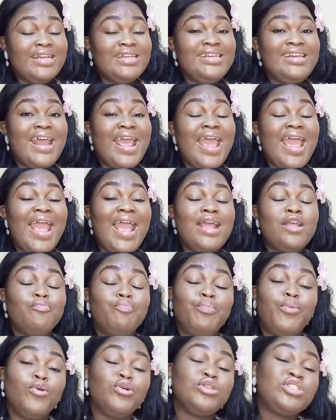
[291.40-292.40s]
they
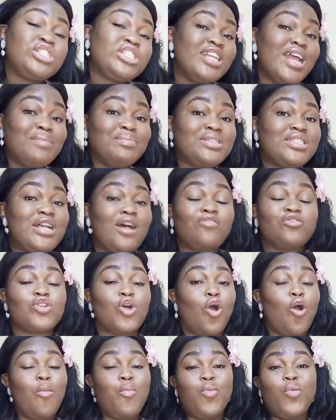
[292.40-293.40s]
push themselves
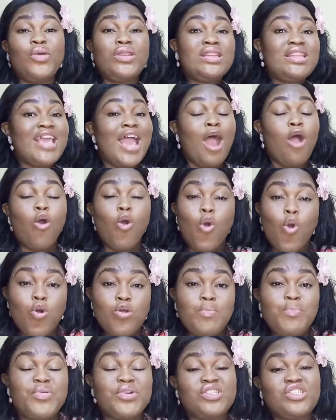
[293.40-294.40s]
up with their
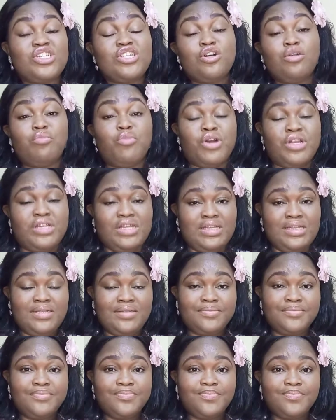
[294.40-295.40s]
own personal money.
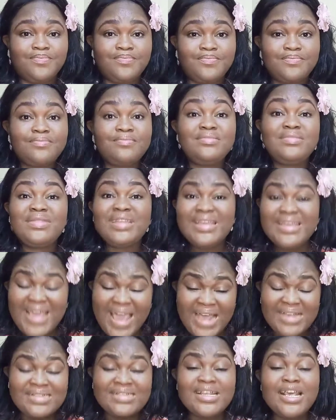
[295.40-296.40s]

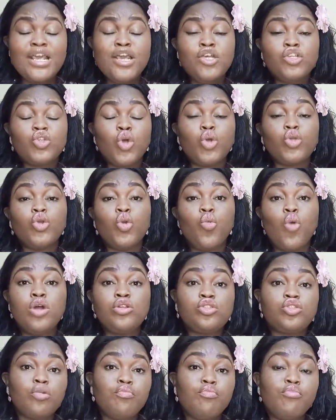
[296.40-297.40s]
Yes. So you
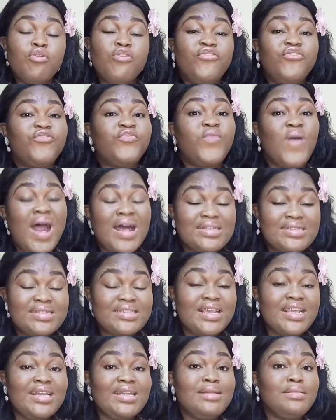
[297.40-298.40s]
want to move fast
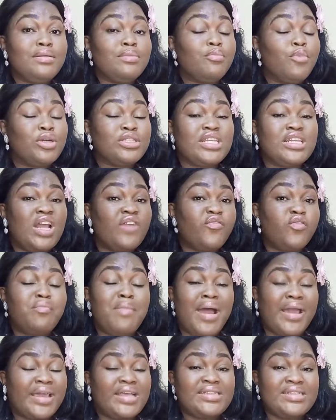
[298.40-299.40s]
in multi-level
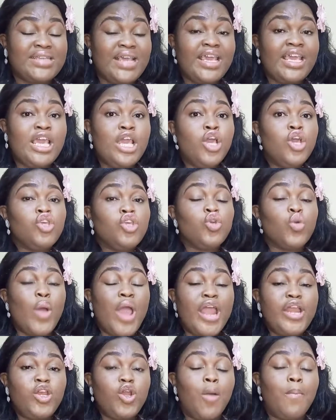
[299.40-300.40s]
marketing, you
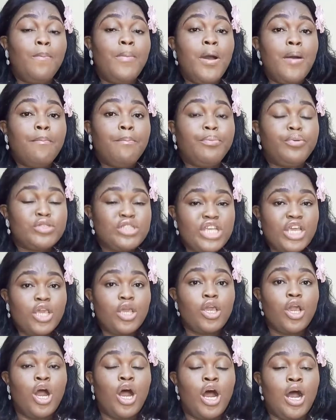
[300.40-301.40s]
end up putting
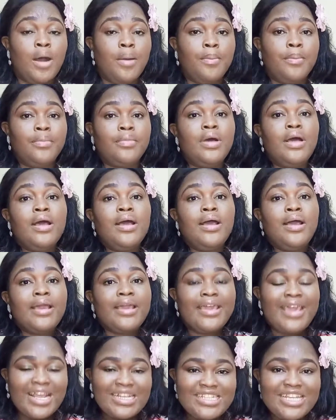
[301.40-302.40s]

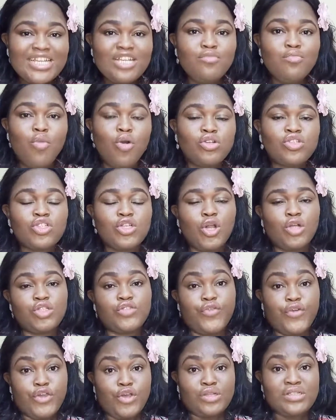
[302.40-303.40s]
getting more slots
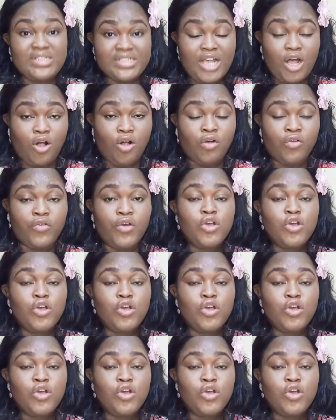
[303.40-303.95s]
for yourself.